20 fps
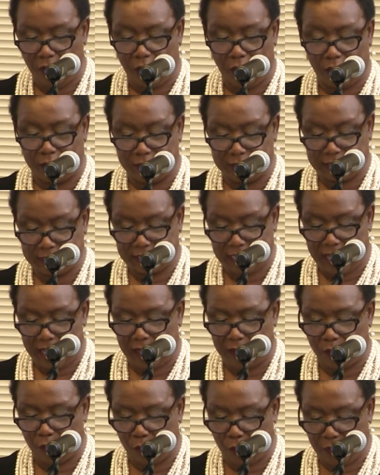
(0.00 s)
or
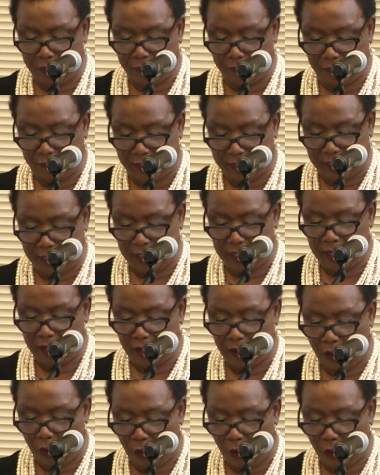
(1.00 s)
decide what they